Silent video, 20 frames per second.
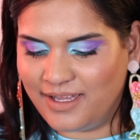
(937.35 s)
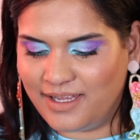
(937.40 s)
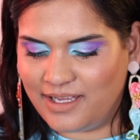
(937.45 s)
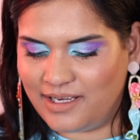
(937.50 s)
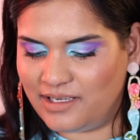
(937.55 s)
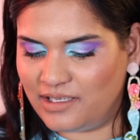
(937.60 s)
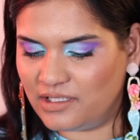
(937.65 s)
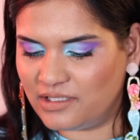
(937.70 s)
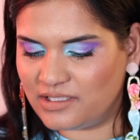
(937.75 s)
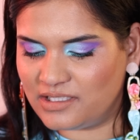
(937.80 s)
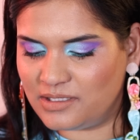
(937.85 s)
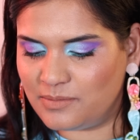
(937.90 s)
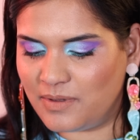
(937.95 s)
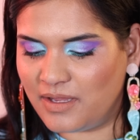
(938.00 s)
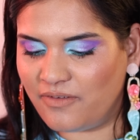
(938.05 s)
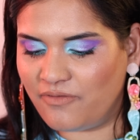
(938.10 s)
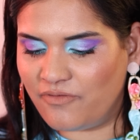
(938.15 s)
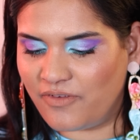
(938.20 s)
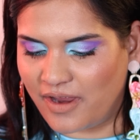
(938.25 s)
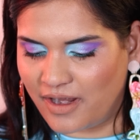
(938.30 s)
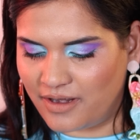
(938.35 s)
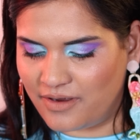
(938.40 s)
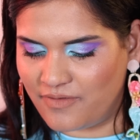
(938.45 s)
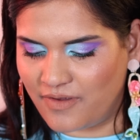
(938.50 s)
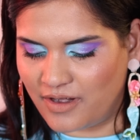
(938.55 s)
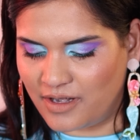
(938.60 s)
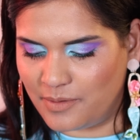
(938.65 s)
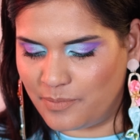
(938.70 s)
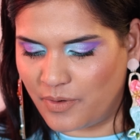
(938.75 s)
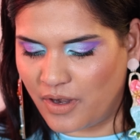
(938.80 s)
it looks to be very,
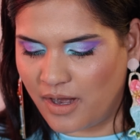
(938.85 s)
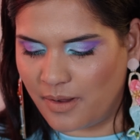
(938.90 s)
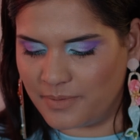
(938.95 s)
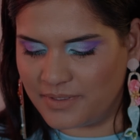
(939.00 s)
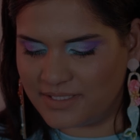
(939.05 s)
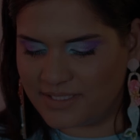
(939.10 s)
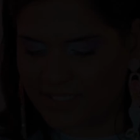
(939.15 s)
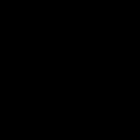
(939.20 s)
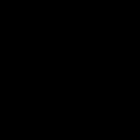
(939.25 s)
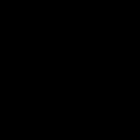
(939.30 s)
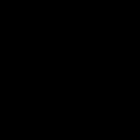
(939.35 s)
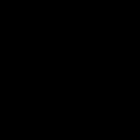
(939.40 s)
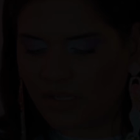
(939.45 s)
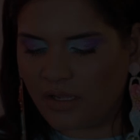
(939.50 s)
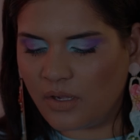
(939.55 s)
very promising.